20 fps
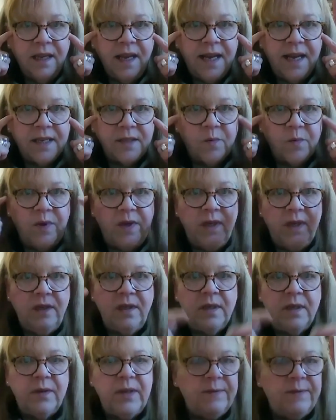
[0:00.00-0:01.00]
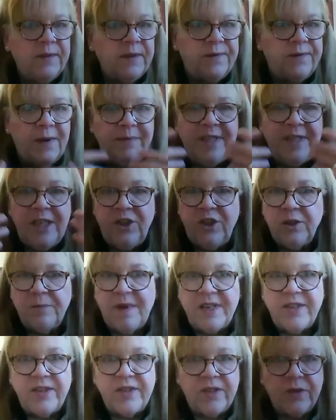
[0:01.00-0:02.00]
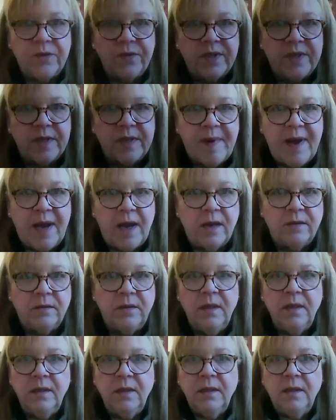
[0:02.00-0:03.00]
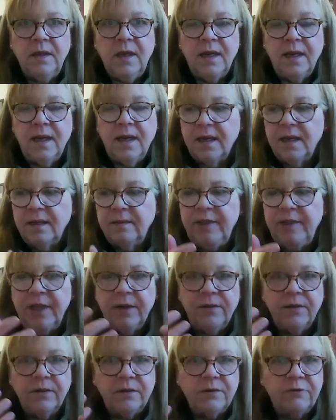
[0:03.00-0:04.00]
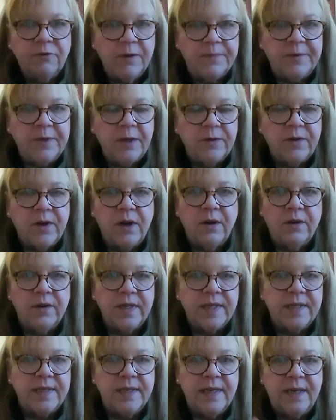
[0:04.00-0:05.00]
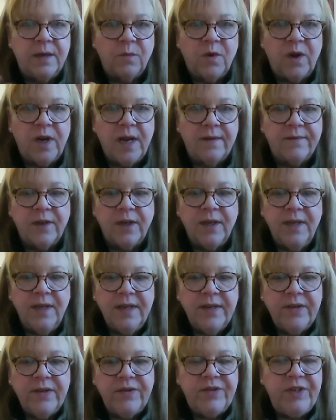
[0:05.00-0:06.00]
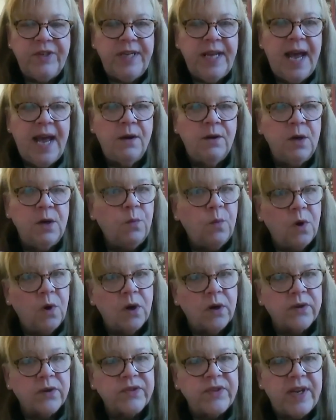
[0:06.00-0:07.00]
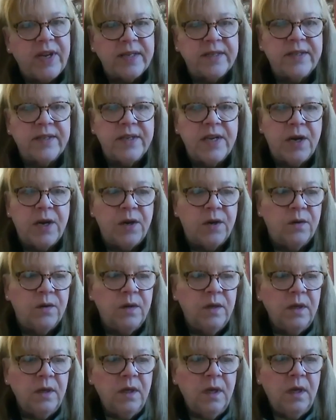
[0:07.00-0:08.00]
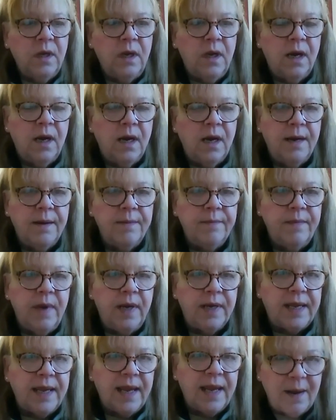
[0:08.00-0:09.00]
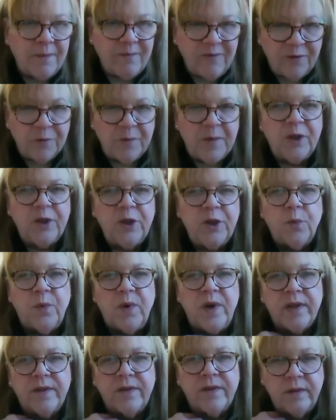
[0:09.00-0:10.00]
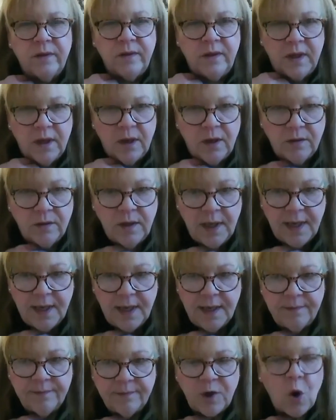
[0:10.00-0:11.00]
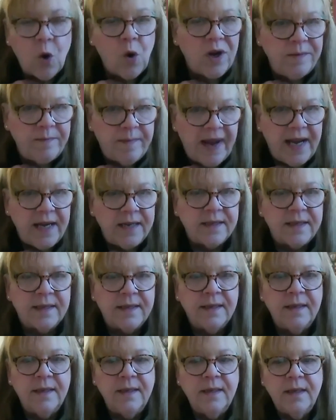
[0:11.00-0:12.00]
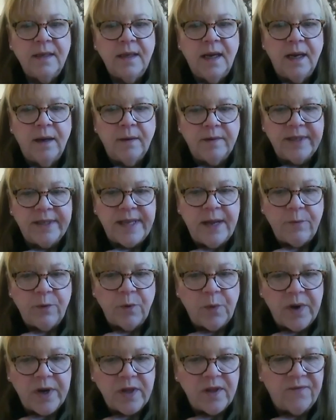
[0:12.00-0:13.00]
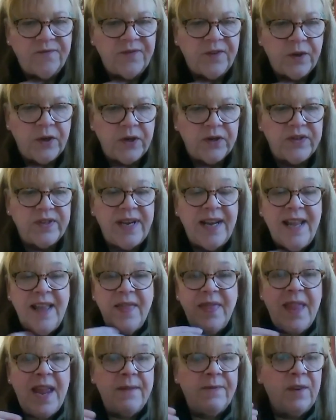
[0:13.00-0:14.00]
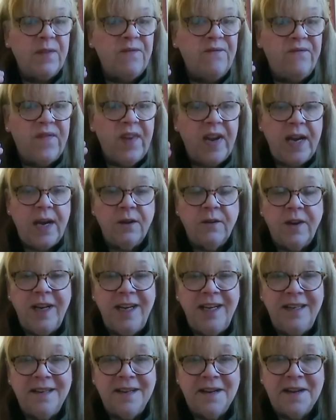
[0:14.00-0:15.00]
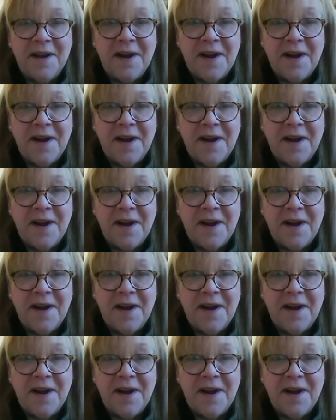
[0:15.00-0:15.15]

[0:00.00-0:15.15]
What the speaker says: as we, you know, even if I'm teaching my students about, you know, cryptocurrency and whatever, see how it works. And so, again, I'm familiar with, you know, Coinbase, because they were one of the first. They have a very